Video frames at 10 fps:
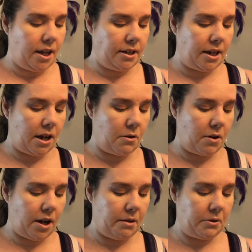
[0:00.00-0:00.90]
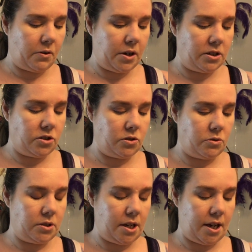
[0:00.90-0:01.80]
Now I'm going
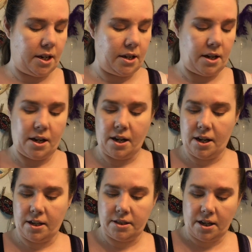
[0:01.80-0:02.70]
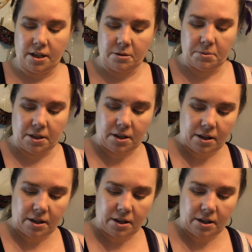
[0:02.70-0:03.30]
to take a tiny bit